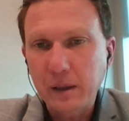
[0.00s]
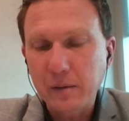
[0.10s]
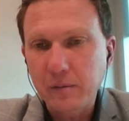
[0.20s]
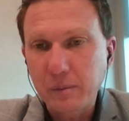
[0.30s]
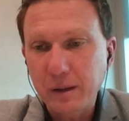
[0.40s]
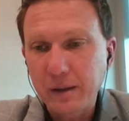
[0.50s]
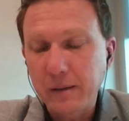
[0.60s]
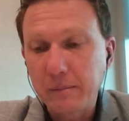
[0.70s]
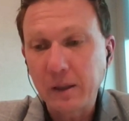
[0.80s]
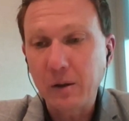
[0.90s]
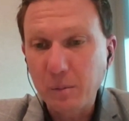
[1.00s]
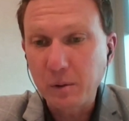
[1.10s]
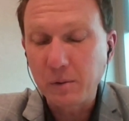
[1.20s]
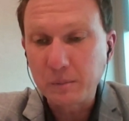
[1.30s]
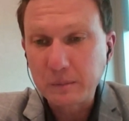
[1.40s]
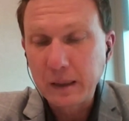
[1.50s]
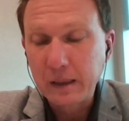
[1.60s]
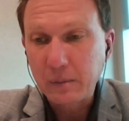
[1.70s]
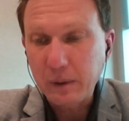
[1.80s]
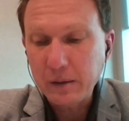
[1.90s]
now from really the global
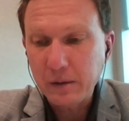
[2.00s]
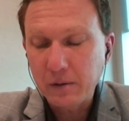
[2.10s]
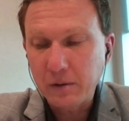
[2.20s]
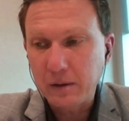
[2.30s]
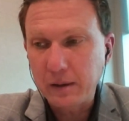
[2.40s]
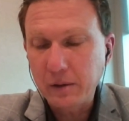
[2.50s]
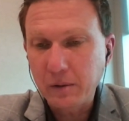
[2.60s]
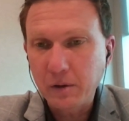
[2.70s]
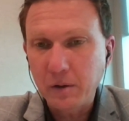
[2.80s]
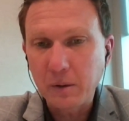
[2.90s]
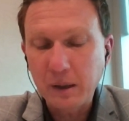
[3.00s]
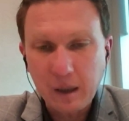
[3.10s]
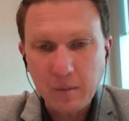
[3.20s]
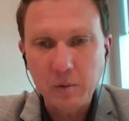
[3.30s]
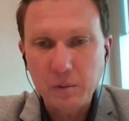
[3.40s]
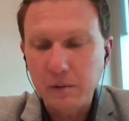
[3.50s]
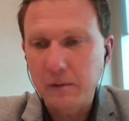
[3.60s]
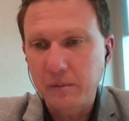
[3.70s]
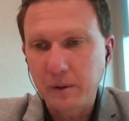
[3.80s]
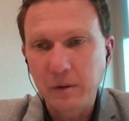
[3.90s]
research and literature, but coupled
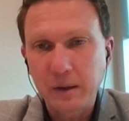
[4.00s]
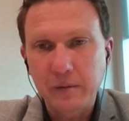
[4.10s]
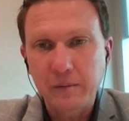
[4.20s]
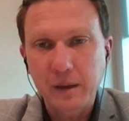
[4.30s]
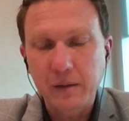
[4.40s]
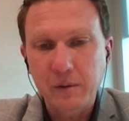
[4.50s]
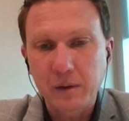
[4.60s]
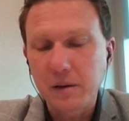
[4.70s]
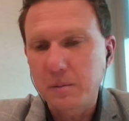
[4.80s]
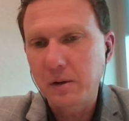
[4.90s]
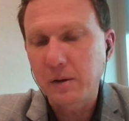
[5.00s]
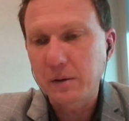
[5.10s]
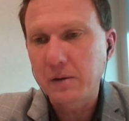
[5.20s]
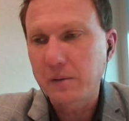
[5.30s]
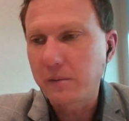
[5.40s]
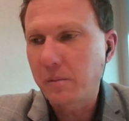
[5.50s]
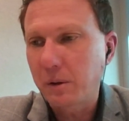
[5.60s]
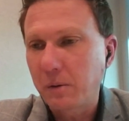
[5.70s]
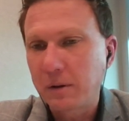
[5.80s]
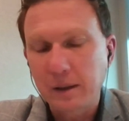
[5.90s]
with the real life recovery experiences of
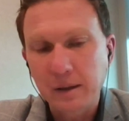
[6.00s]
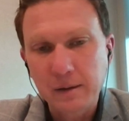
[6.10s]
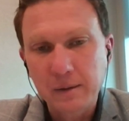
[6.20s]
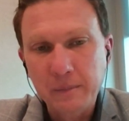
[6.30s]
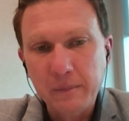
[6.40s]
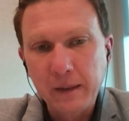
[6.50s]
communities,